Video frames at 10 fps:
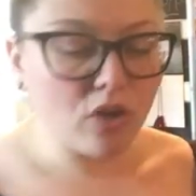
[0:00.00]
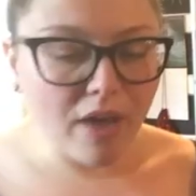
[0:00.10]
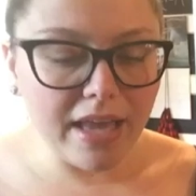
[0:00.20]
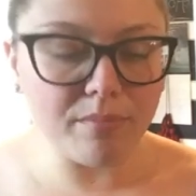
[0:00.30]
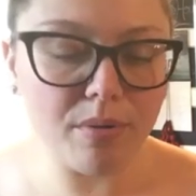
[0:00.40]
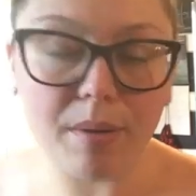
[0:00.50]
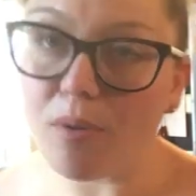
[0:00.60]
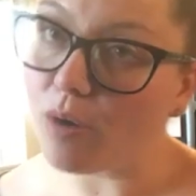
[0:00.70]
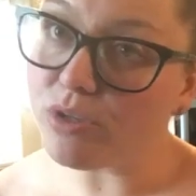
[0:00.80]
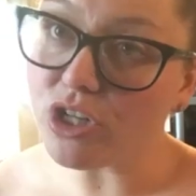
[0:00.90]
will go ahead and put my
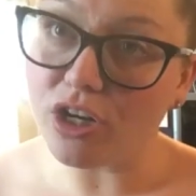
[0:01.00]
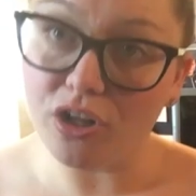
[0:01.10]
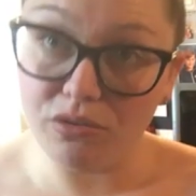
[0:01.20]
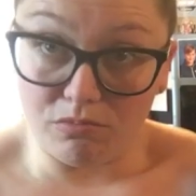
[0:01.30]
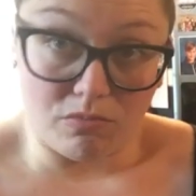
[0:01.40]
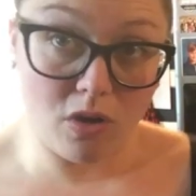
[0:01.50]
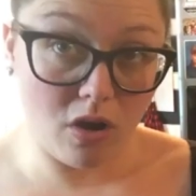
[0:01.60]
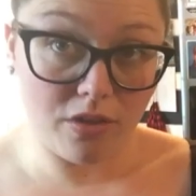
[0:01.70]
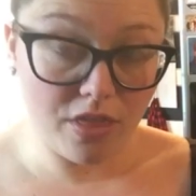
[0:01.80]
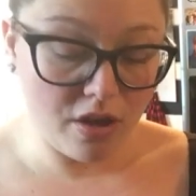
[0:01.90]
Parmesan
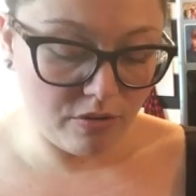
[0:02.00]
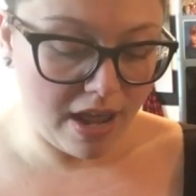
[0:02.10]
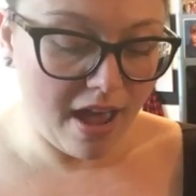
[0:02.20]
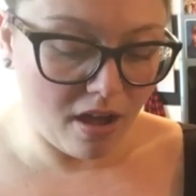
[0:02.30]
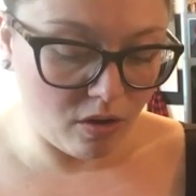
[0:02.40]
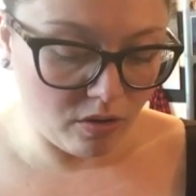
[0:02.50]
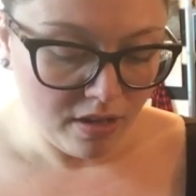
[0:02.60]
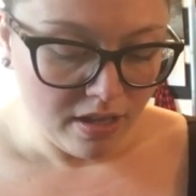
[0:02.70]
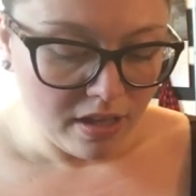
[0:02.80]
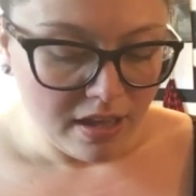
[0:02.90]
on though now.
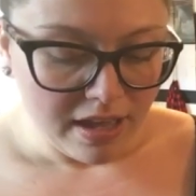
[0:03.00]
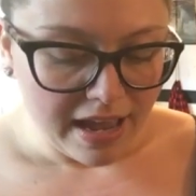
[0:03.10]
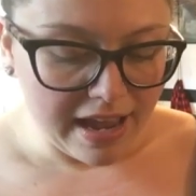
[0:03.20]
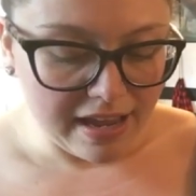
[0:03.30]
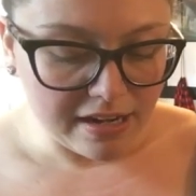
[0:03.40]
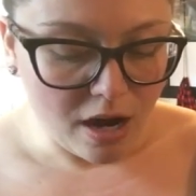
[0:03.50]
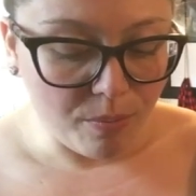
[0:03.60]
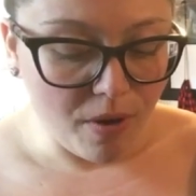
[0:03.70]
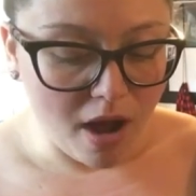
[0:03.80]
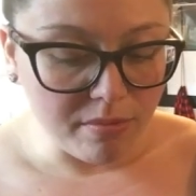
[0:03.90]
And I'll
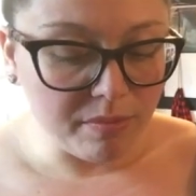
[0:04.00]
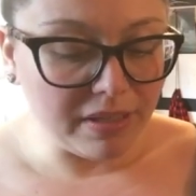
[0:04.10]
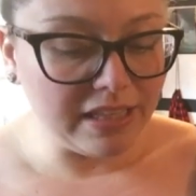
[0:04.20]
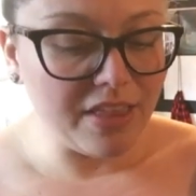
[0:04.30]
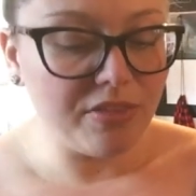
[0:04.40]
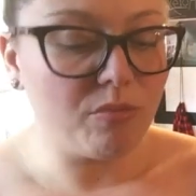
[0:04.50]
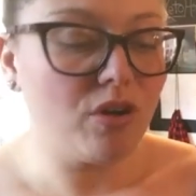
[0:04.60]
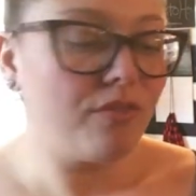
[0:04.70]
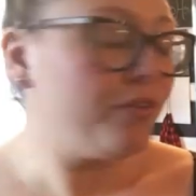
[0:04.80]
probably let them cook